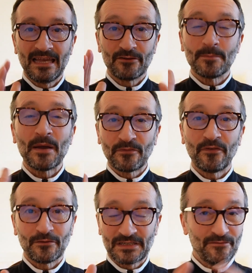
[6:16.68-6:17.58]
Remember,
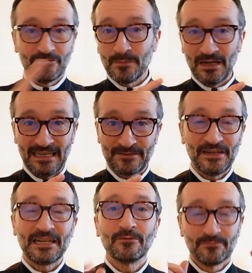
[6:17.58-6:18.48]
folks, from my last
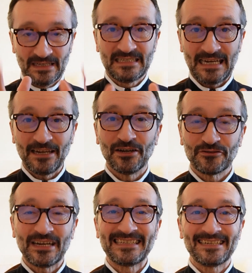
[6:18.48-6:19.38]
video, stay
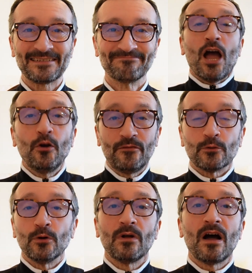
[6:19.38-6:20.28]
hydrated.
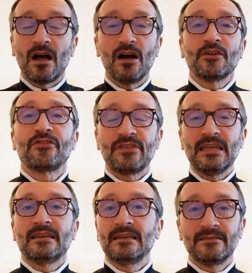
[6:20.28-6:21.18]
Overall, I
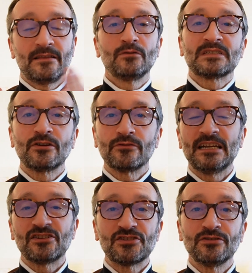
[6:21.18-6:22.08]
think those are
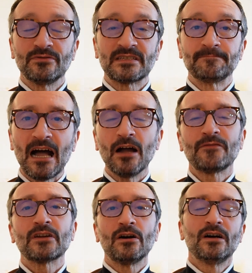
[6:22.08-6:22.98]
great shoes.
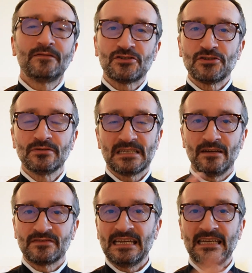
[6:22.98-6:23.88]
I've got other shoes that
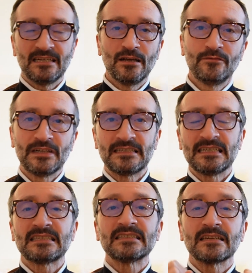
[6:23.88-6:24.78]
I've taken over the
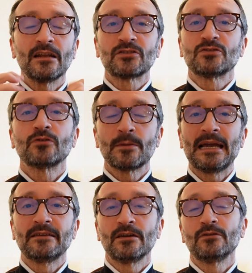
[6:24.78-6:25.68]
distance, and I'll talk
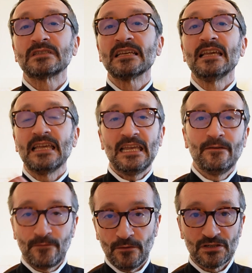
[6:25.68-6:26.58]
about those
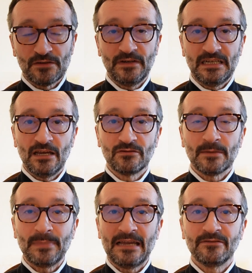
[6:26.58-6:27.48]
in future videos
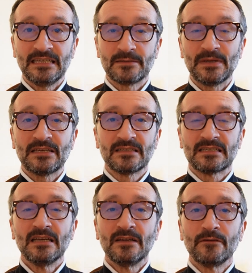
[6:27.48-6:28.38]
about this, because
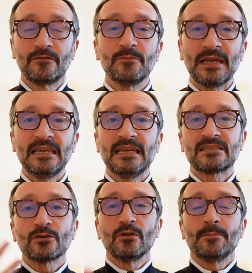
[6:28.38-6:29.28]
for me,
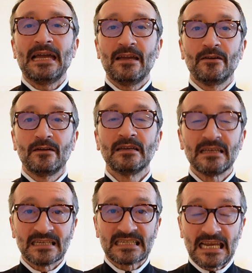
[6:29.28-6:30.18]
it's all about
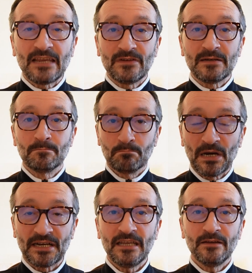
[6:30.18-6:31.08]
saving
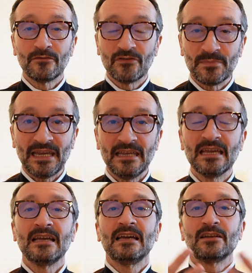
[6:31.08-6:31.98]
money for me,
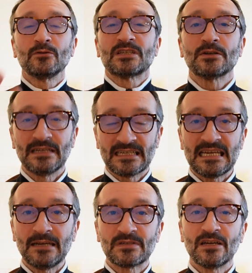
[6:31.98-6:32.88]
and also at the
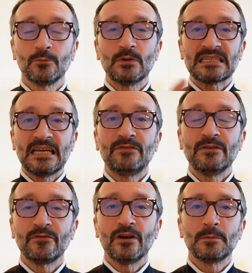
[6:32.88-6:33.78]
same time, we save the
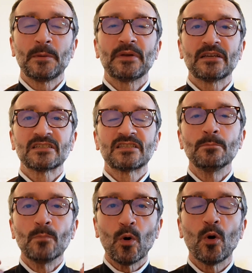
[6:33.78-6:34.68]
environment, because the
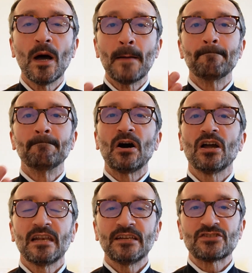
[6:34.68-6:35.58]
more
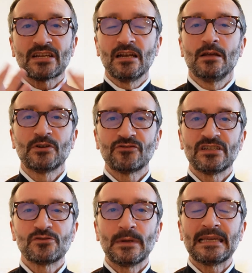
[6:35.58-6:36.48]
mileage,
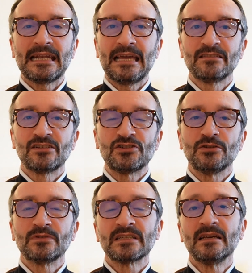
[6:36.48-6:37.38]
kilometrage we get out the
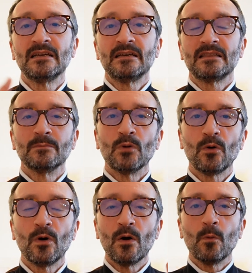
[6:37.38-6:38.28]
shoes, the
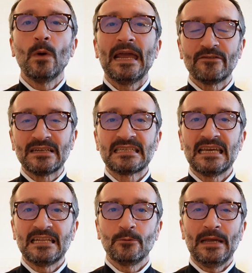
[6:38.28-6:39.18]
more wear and
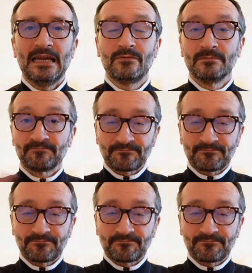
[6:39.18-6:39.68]
tear that we have.